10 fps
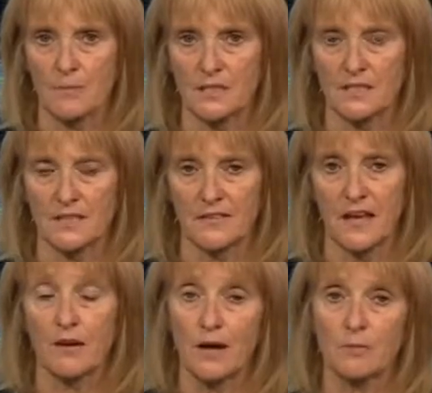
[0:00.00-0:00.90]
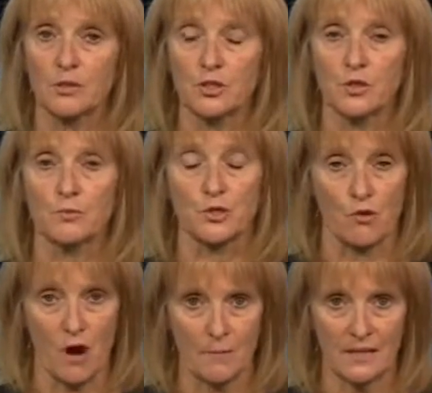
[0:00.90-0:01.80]
it is that they are able to
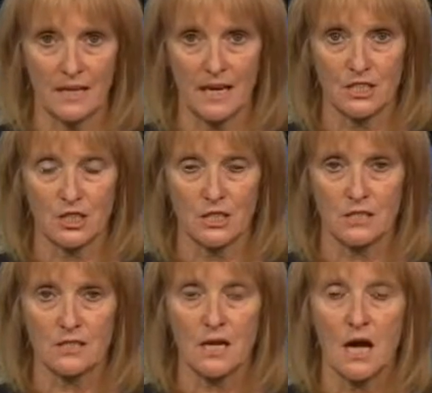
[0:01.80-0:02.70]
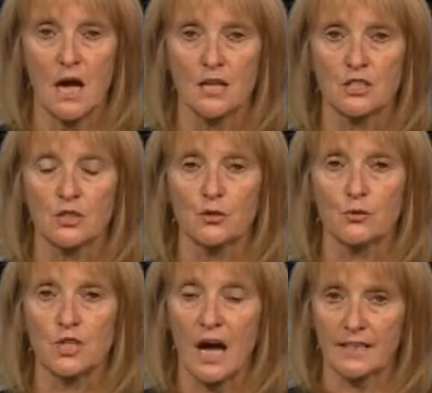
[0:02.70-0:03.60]
prescribe medications, to
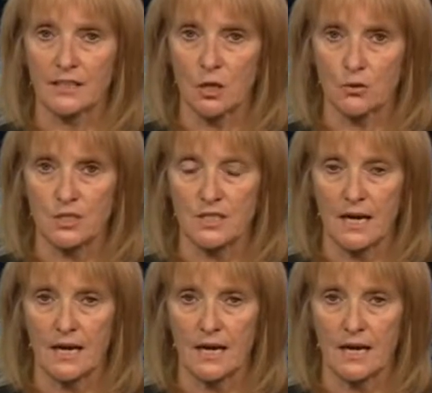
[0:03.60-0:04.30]
diagnose